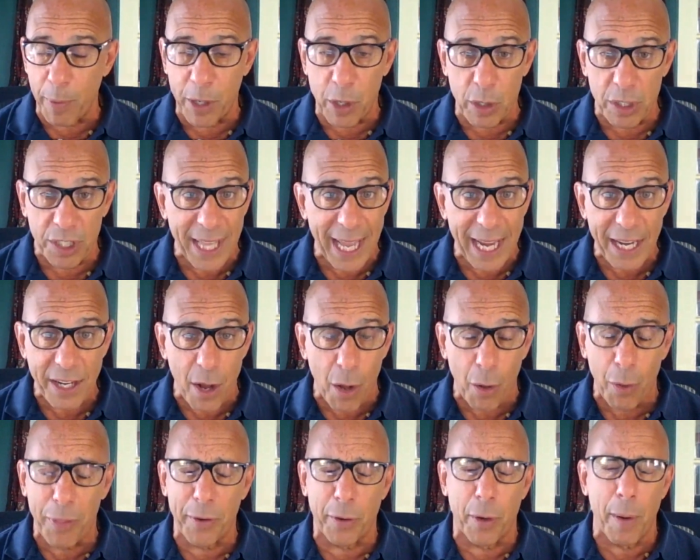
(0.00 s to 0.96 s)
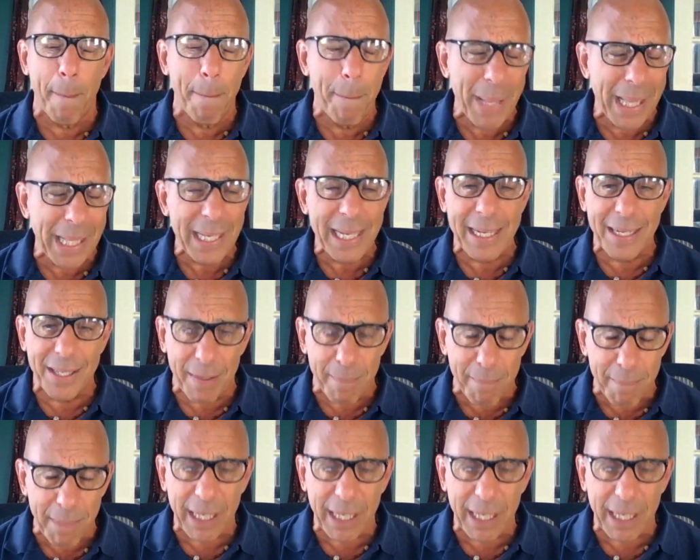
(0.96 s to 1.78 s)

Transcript: because they know there are millions and